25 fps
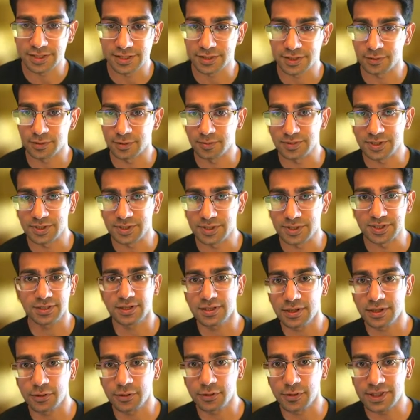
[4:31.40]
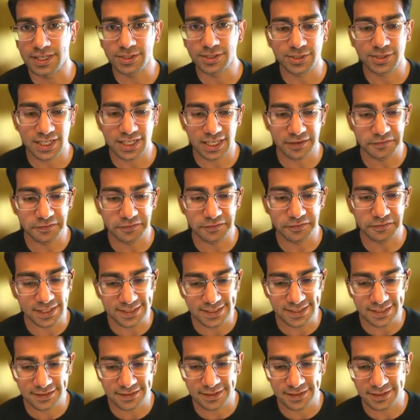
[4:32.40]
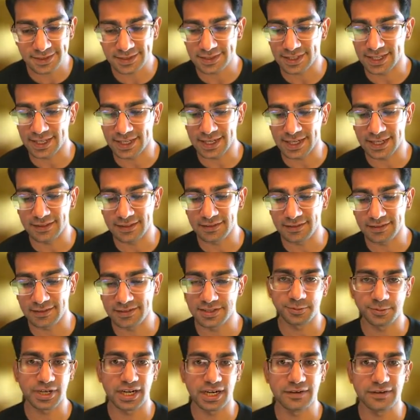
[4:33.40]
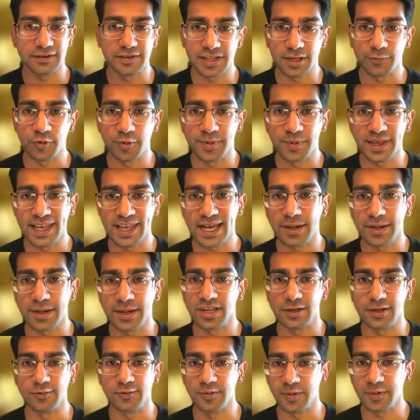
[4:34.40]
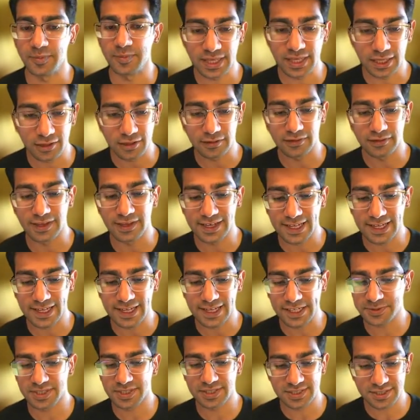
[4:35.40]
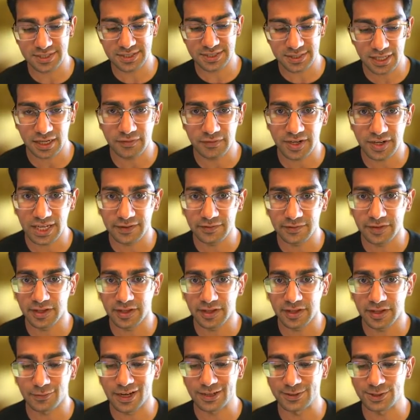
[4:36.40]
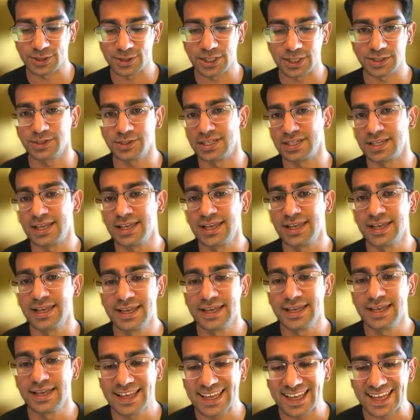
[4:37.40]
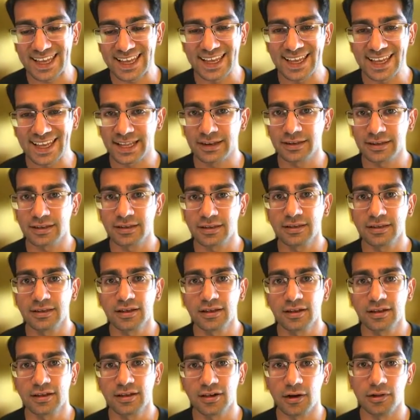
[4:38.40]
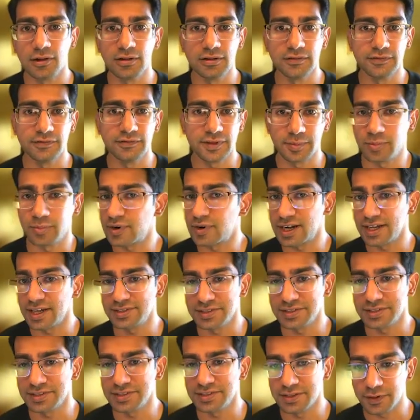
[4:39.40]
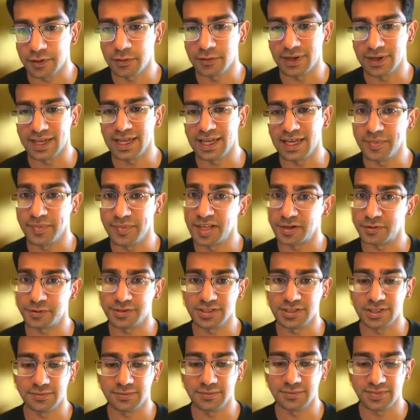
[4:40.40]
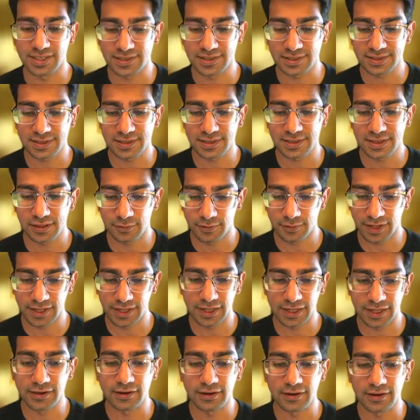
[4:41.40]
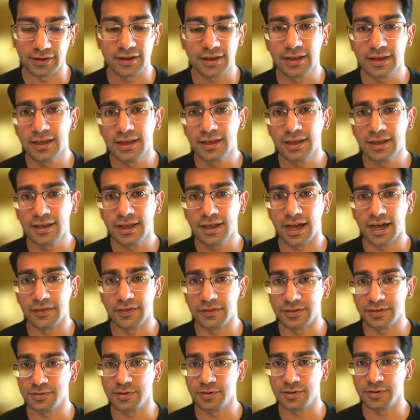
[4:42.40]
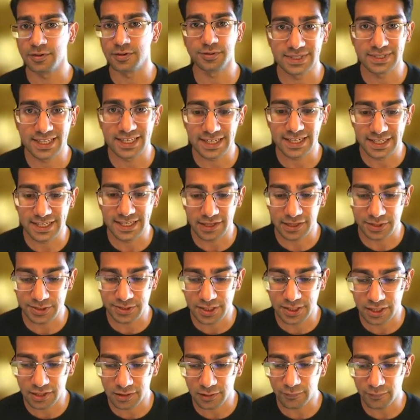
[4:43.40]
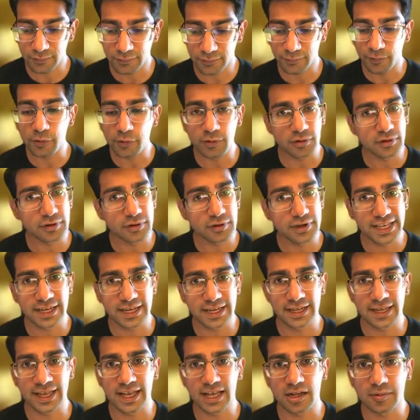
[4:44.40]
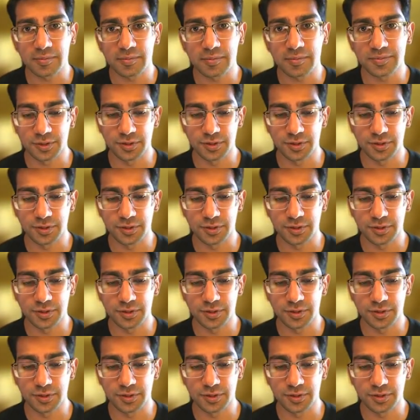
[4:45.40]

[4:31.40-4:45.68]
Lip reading: So just quickly check if you can see this, and this is where everything will be happening. We'll be making all the announcements, covering everything around judging, and all of the prize info and mentorship is right here. There's also a dedicated channel for getting help.